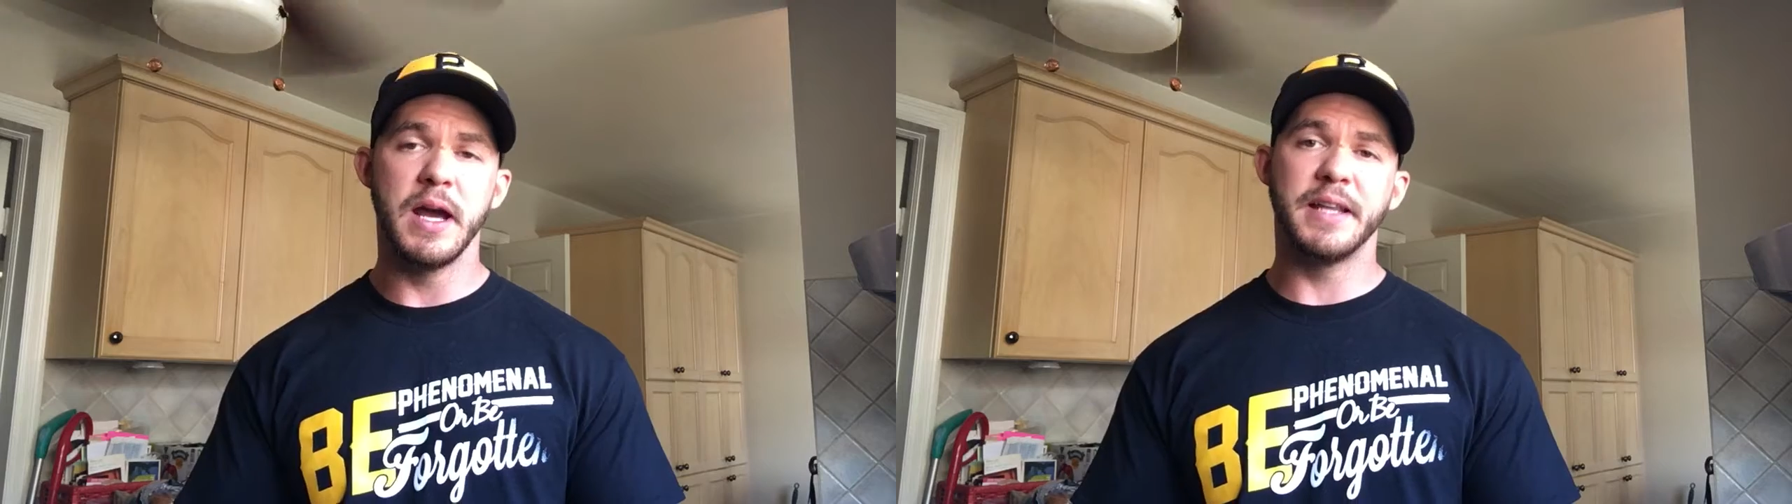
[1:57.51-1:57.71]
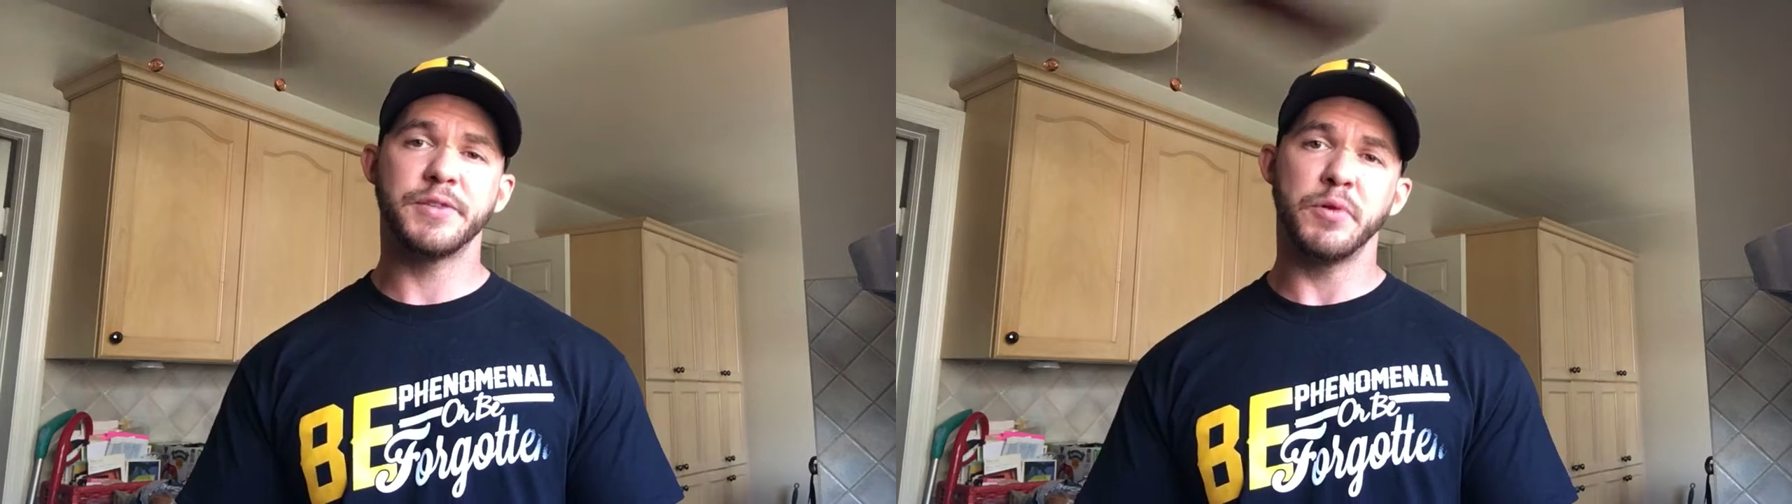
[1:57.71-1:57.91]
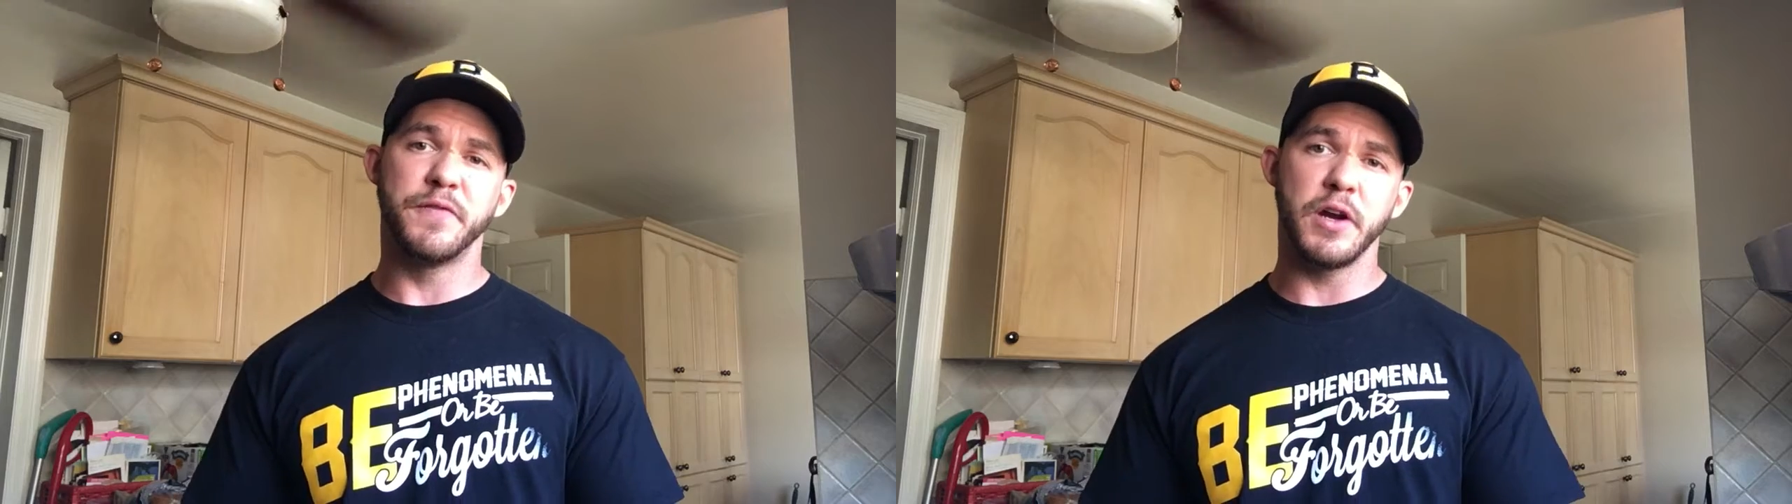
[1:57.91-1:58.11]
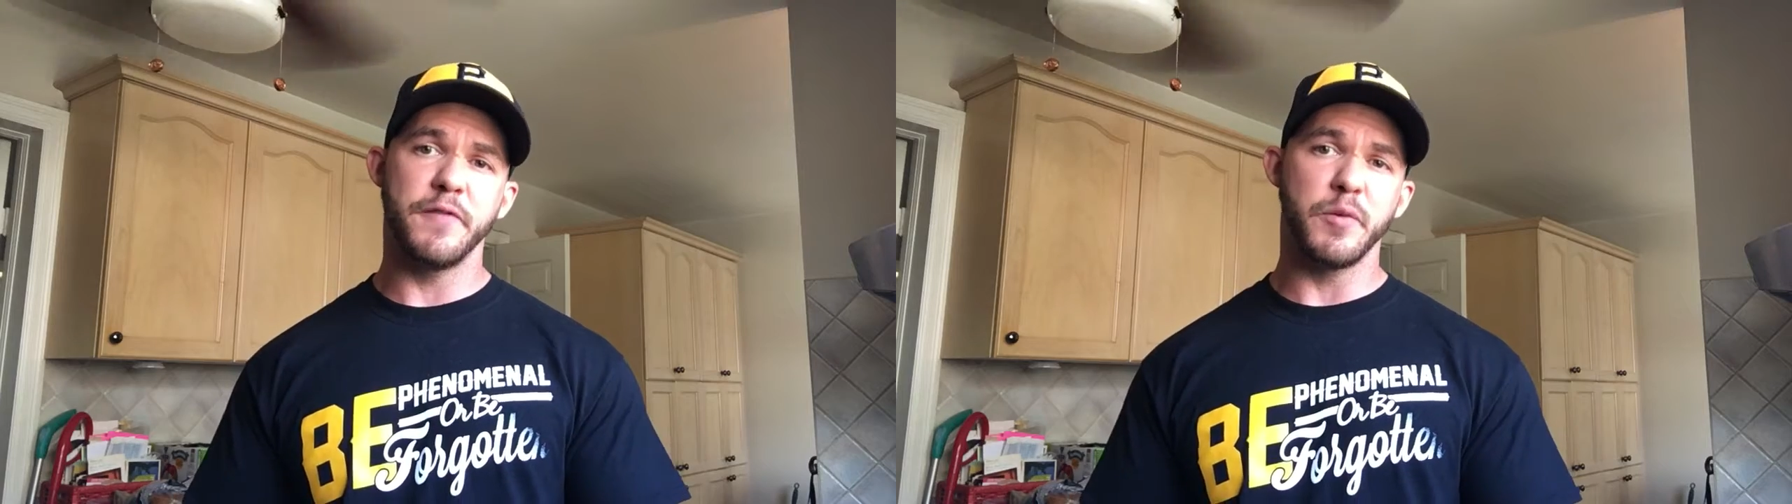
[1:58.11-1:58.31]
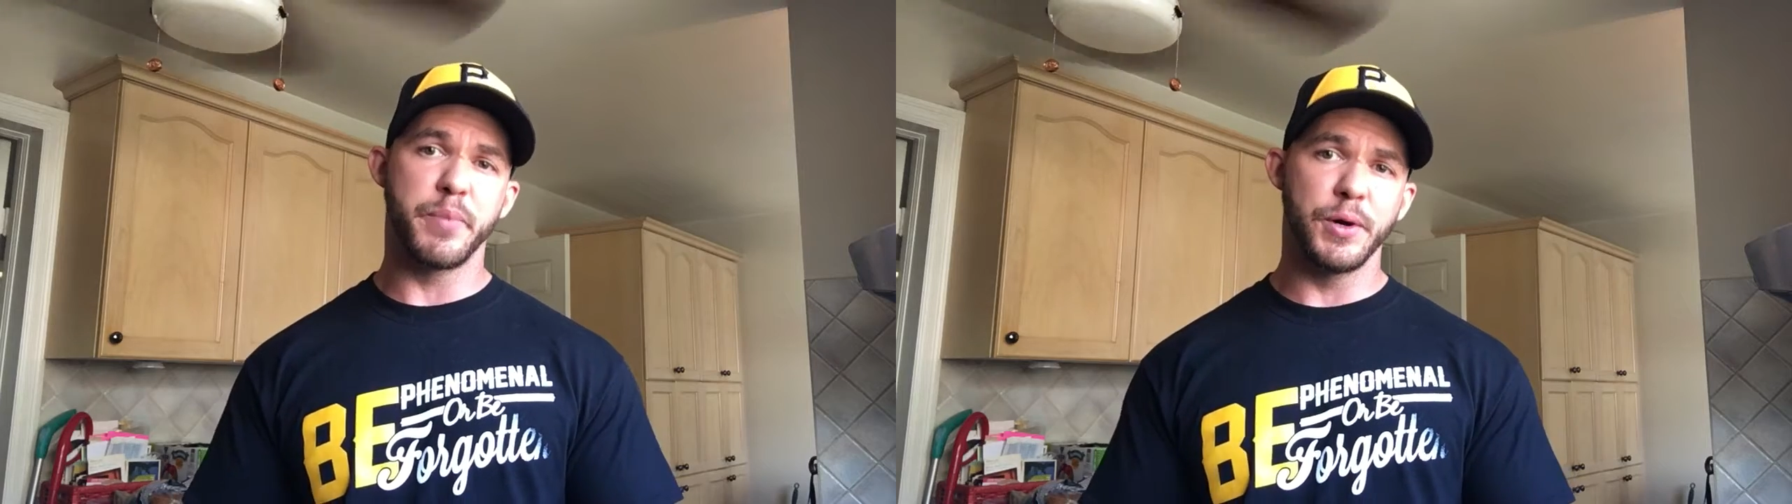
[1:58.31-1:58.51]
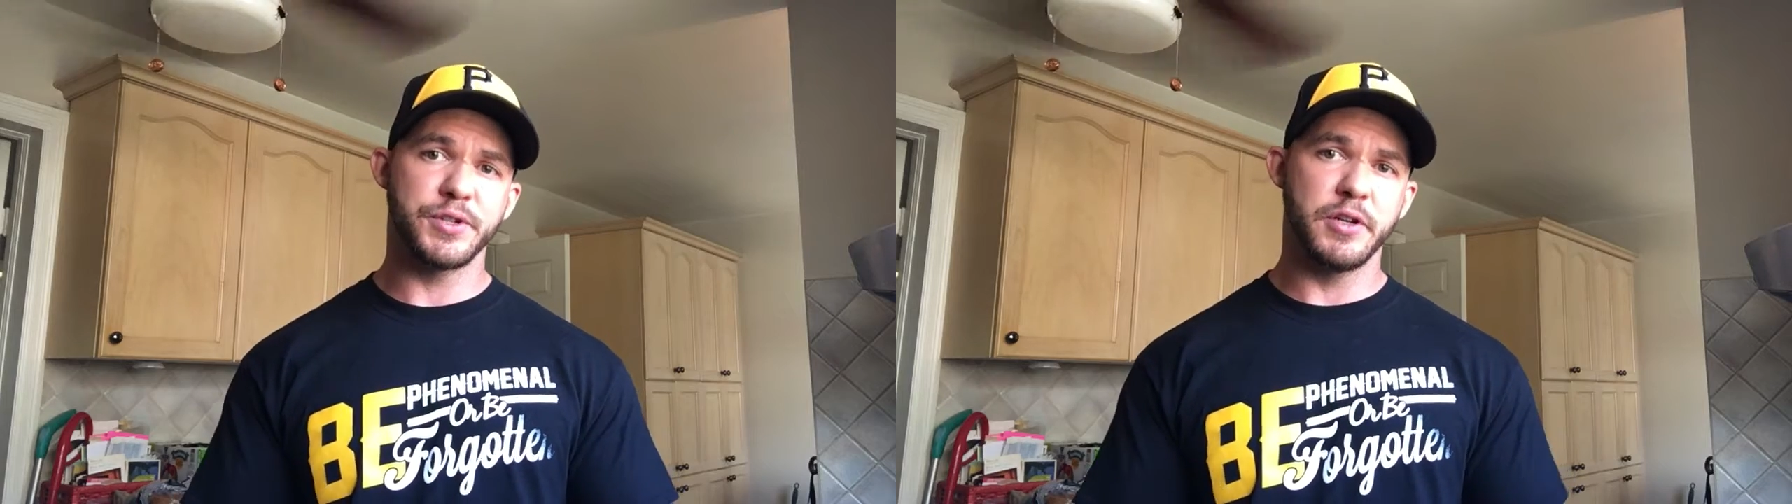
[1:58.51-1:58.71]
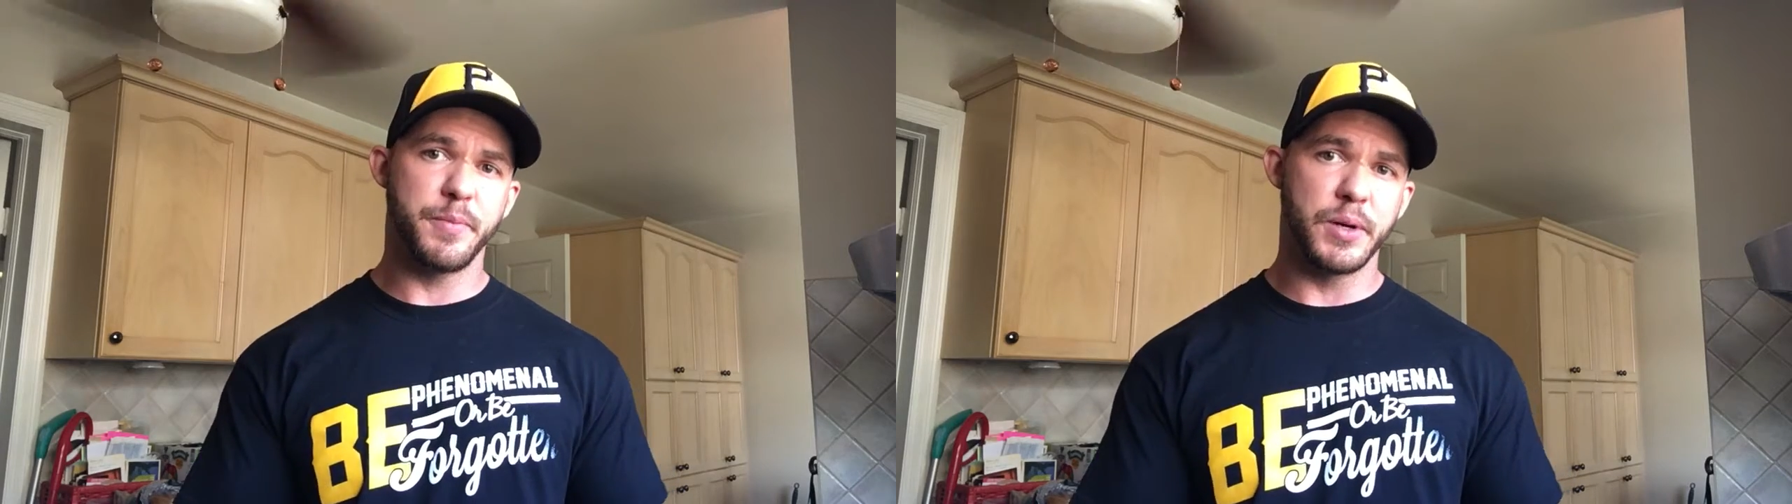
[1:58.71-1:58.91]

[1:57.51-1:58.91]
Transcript: and this will vary from person to